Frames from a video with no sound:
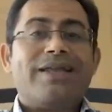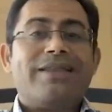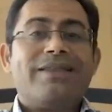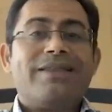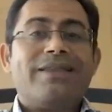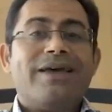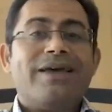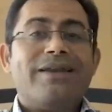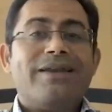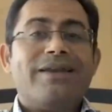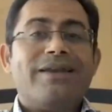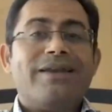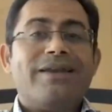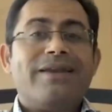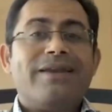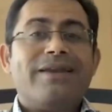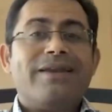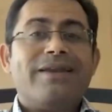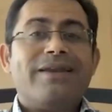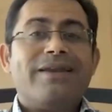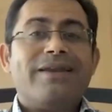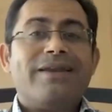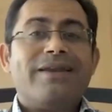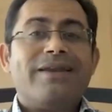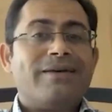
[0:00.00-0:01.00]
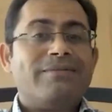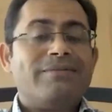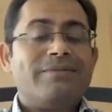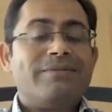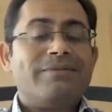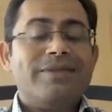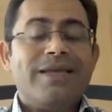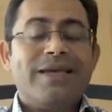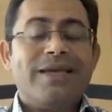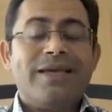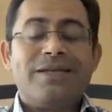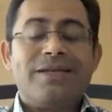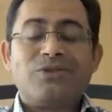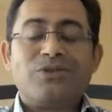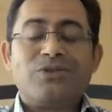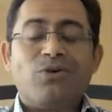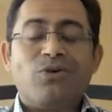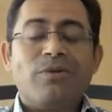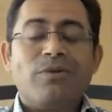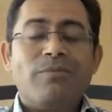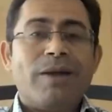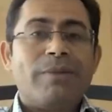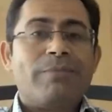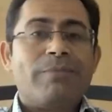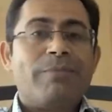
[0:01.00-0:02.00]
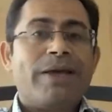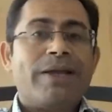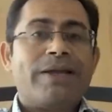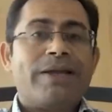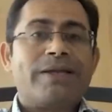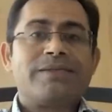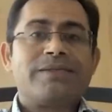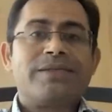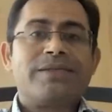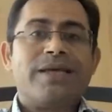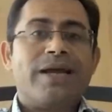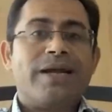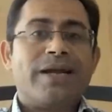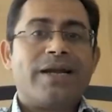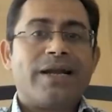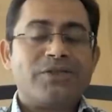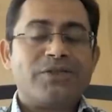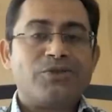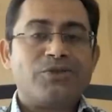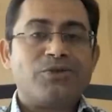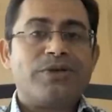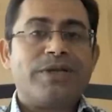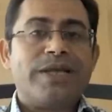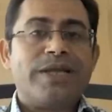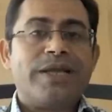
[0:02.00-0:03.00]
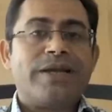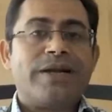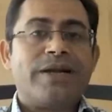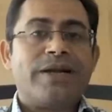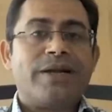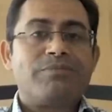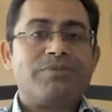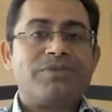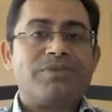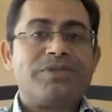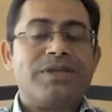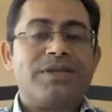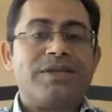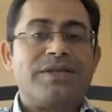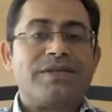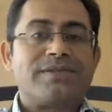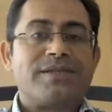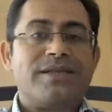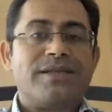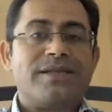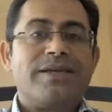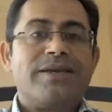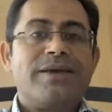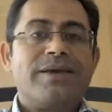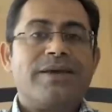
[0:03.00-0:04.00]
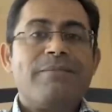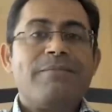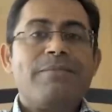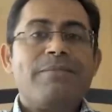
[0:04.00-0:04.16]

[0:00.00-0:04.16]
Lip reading: And then they told my parents that I should take it up seriously.